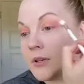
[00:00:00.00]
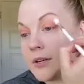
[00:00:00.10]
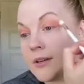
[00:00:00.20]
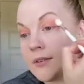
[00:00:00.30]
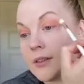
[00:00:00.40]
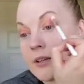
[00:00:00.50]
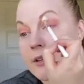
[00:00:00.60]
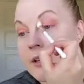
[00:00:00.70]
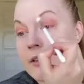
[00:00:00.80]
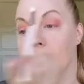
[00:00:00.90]
everything
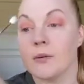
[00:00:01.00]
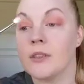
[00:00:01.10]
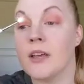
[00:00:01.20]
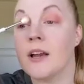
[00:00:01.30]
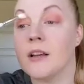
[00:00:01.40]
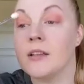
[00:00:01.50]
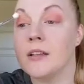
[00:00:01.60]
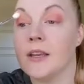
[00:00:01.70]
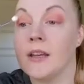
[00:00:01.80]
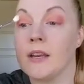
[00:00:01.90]
together with that
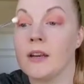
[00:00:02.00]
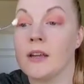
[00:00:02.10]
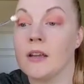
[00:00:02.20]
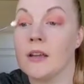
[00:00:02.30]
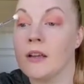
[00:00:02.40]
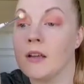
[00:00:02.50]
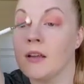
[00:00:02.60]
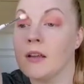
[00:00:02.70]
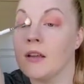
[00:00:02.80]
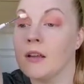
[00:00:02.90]
clean
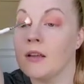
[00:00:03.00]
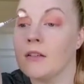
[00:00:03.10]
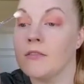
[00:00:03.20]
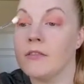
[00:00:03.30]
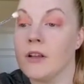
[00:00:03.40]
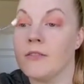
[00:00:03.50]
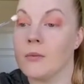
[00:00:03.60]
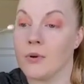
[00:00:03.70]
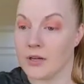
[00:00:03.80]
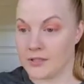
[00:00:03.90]
fluffy
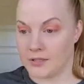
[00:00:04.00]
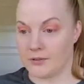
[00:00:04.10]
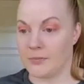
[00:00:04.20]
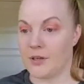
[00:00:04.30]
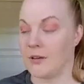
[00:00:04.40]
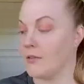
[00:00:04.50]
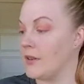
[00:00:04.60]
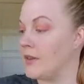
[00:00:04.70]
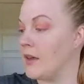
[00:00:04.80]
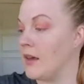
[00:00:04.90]
brush to make
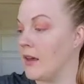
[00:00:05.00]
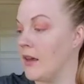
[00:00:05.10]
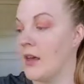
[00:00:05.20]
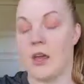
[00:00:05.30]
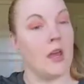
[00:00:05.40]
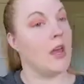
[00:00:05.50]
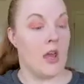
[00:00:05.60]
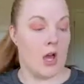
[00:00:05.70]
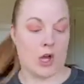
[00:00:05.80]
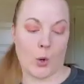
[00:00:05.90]
everything
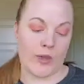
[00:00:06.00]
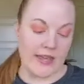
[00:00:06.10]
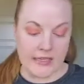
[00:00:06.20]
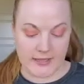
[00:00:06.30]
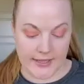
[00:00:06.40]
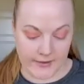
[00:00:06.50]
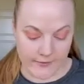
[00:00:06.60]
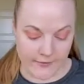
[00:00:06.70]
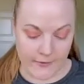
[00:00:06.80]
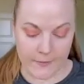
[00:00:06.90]

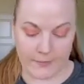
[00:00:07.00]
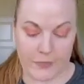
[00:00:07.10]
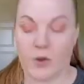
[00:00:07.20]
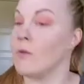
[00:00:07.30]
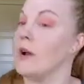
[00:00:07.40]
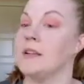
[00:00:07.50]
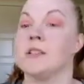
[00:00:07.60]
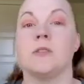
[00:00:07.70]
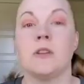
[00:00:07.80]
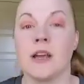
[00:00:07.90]
cohesive. All right,
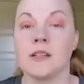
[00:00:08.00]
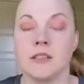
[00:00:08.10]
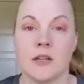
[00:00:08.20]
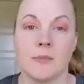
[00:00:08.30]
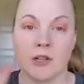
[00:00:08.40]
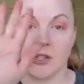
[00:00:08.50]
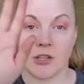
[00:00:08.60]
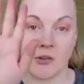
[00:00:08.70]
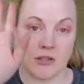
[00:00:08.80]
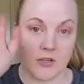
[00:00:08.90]
so next I'm actually
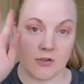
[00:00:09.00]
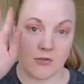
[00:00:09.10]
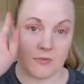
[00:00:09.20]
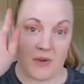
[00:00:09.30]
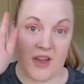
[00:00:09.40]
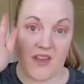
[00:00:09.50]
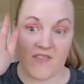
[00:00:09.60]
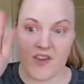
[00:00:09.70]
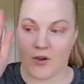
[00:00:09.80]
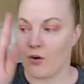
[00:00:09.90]
going to use my
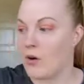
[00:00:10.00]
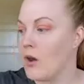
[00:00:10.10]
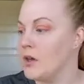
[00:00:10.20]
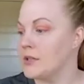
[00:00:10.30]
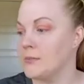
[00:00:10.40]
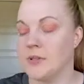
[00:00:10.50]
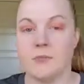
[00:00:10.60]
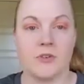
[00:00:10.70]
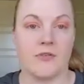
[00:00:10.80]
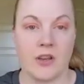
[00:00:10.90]
finger. Sometimes
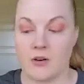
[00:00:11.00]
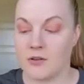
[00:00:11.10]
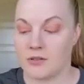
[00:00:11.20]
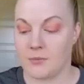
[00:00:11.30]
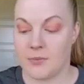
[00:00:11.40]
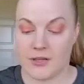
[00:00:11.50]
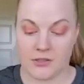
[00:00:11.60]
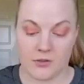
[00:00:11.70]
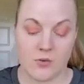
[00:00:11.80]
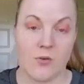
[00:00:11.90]
your finger is the
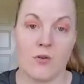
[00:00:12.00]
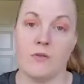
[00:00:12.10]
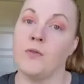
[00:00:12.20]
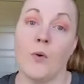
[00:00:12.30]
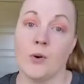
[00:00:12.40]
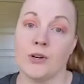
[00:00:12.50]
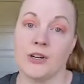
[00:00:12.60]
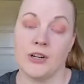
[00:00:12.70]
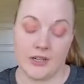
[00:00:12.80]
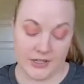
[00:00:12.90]
best tool
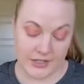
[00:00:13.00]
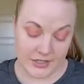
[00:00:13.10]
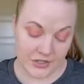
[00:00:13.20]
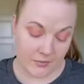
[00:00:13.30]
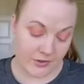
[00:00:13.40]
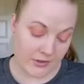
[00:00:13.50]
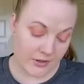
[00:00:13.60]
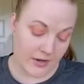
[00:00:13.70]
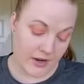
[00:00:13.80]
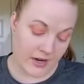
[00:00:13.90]
for shimmer
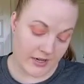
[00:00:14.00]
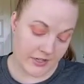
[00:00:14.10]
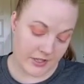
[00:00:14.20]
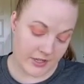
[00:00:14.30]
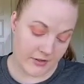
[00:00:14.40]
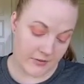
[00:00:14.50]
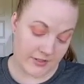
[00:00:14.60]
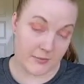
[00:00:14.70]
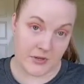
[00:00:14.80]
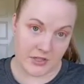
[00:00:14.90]
eyeshadows,
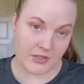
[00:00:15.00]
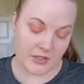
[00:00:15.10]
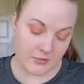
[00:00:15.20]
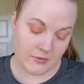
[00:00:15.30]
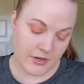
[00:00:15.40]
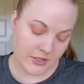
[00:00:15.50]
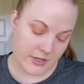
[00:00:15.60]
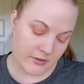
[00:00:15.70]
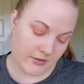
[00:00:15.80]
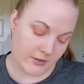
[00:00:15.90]
especially shimmer
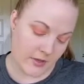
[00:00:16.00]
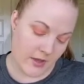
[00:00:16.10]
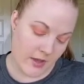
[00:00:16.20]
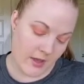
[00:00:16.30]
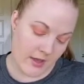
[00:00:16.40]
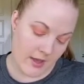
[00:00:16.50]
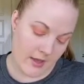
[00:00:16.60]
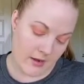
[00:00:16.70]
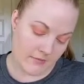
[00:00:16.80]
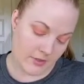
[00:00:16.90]
eyeshadows.
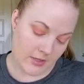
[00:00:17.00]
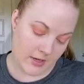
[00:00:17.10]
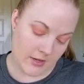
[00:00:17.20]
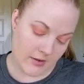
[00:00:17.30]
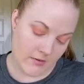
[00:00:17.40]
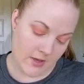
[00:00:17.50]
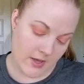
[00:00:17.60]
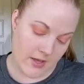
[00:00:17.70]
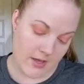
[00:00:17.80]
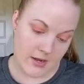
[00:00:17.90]
And I'm just gonna go
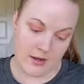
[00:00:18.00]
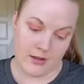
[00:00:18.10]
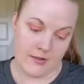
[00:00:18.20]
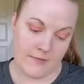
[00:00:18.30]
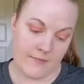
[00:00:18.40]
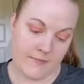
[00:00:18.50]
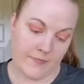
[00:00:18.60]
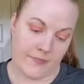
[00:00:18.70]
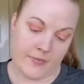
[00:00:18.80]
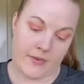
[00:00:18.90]
in
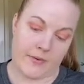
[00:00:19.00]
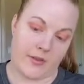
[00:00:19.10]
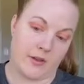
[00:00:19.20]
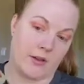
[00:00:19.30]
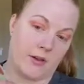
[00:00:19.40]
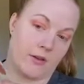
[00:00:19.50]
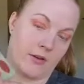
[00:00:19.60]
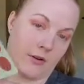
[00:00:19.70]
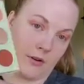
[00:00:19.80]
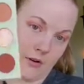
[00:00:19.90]
that
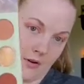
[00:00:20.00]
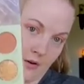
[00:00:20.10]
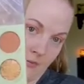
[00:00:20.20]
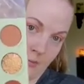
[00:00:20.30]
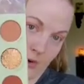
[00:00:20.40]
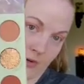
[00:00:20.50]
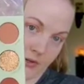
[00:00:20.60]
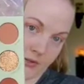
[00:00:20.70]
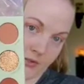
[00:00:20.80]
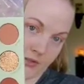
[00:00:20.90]
color
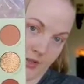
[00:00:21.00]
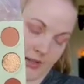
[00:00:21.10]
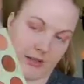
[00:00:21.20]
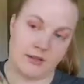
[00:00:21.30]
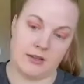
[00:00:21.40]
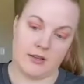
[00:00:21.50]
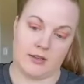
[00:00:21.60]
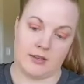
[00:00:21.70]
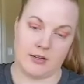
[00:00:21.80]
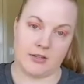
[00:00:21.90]
Mars again.
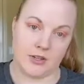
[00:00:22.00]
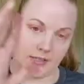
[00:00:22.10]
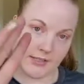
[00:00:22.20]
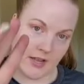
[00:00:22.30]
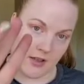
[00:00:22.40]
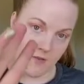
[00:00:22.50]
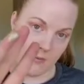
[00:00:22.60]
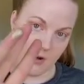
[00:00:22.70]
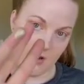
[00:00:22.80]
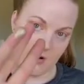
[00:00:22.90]
And as you can see, I've
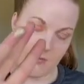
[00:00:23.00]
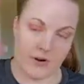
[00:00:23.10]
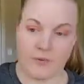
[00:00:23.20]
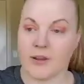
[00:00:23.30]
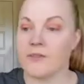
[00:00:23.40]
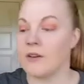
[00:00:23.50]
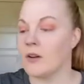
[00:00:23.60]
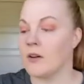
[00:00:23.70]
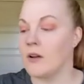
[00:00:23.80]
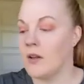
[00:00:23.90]
put it here on my ring
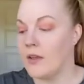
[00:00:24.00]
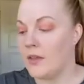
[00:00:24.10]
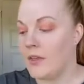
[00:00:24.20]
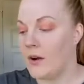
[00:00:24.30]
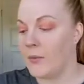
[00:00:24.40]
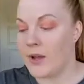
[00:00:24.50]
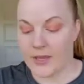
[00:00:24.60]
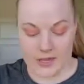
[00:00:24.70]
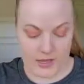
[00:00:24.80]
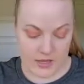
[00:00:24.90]
finger. That
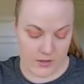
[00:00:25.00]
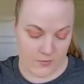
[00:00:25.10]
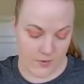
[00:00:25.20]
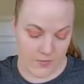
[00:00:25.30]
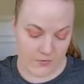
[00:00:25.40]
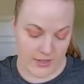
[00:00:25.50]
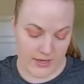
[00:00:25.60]
way we won't lay